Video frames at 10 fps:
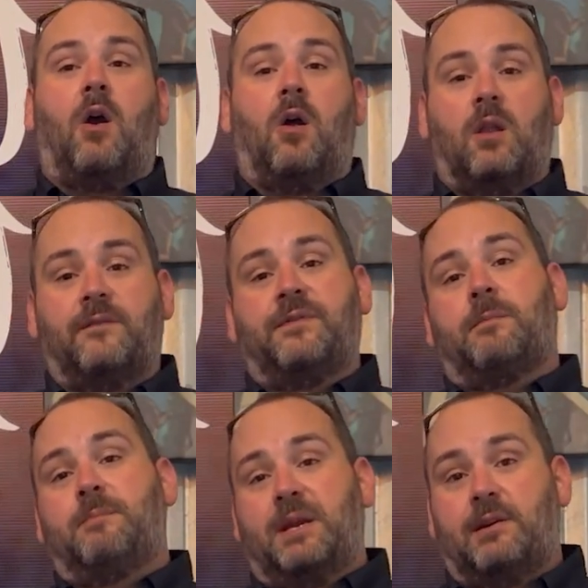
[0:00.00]
all of the
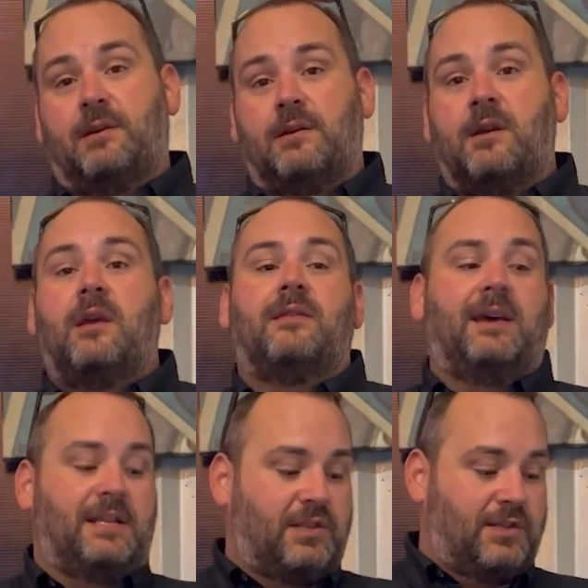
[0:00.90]
beer
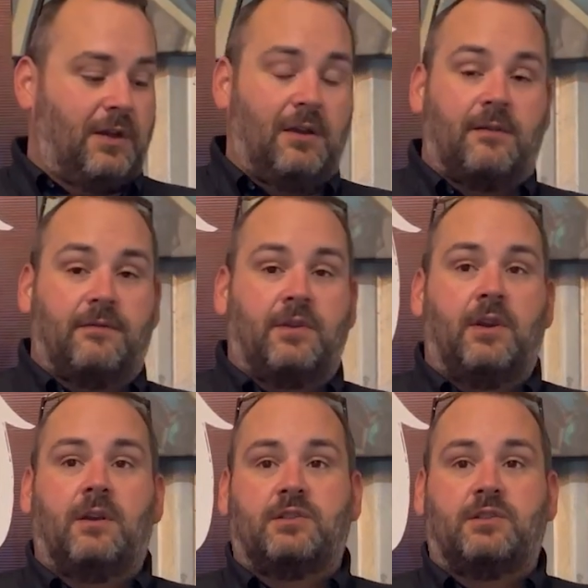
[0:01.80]
that is served.